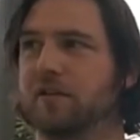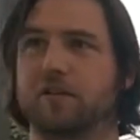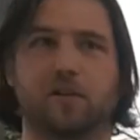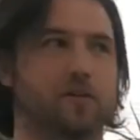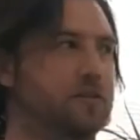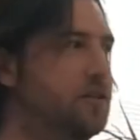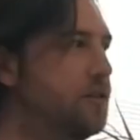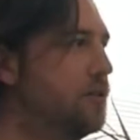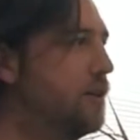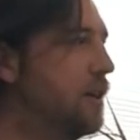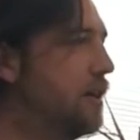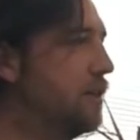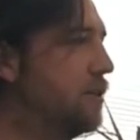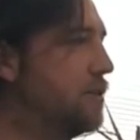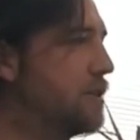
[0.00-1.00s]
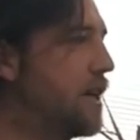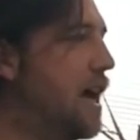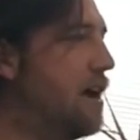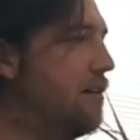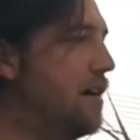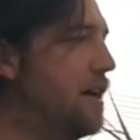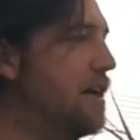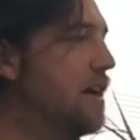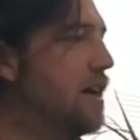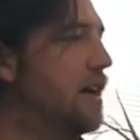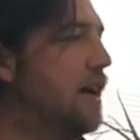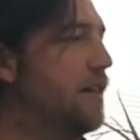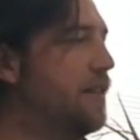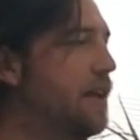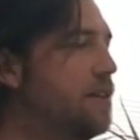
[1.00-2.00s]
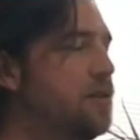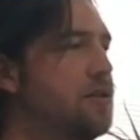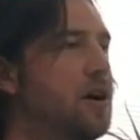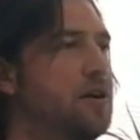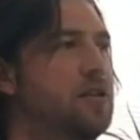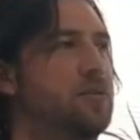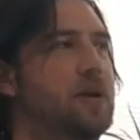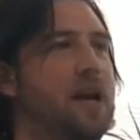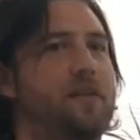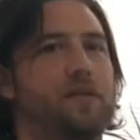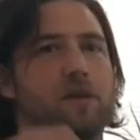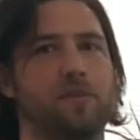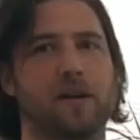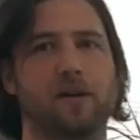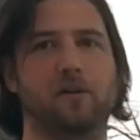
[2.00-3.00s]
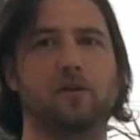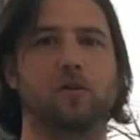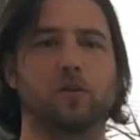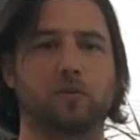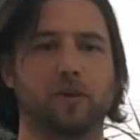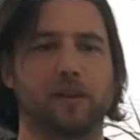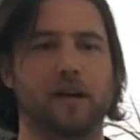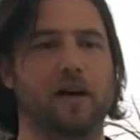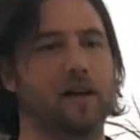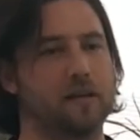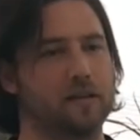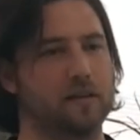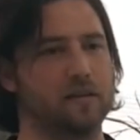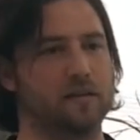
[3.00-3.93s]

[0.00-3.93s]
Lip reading: It's not too scary, and then you know that whenever you make a call with that